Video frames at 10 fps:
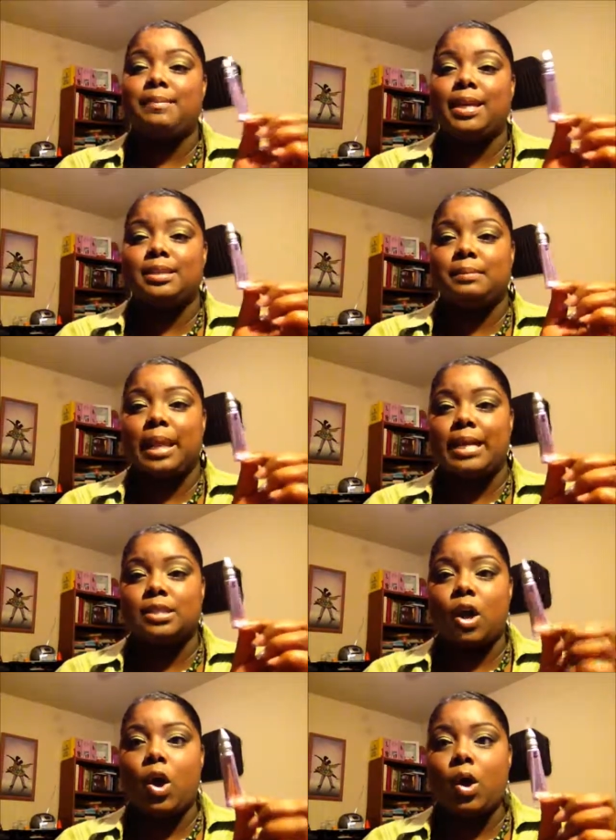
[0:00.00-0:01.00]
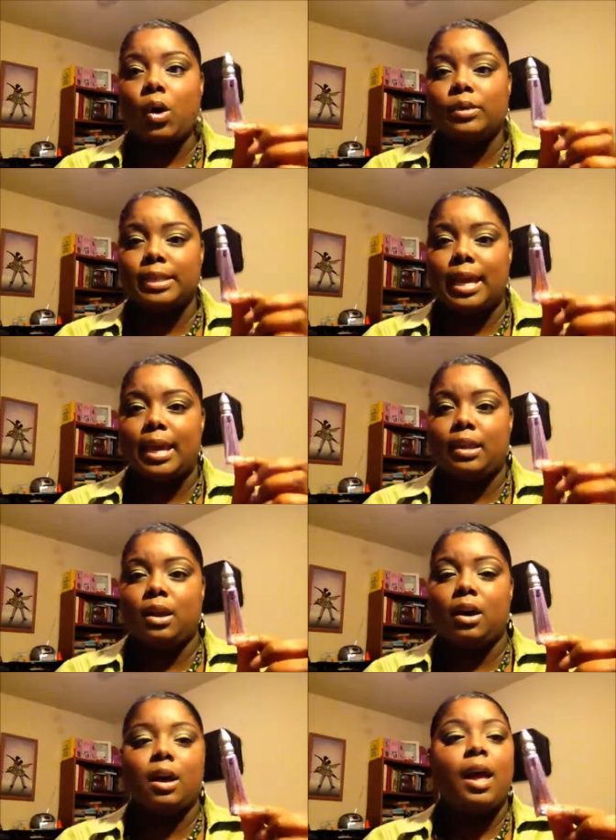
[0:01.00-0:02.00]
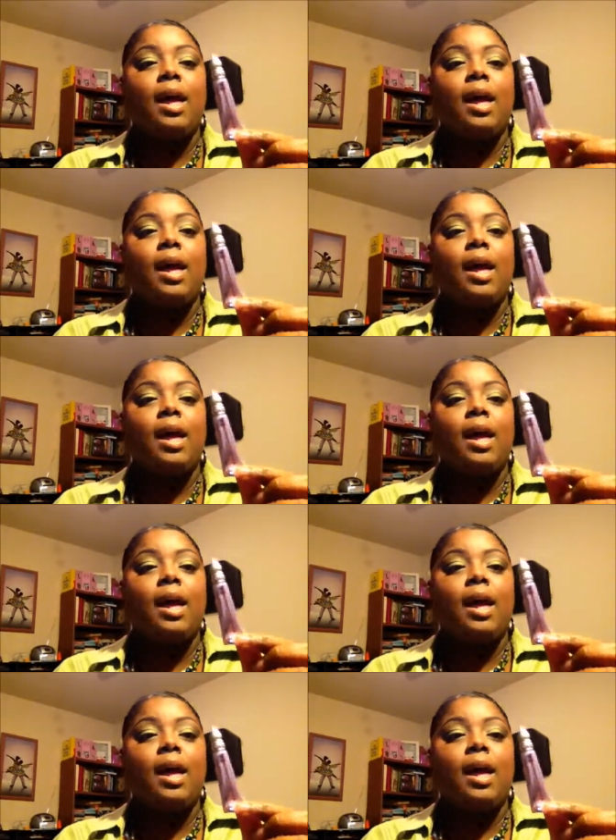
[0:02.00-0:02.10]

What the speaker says: makes them last all day long.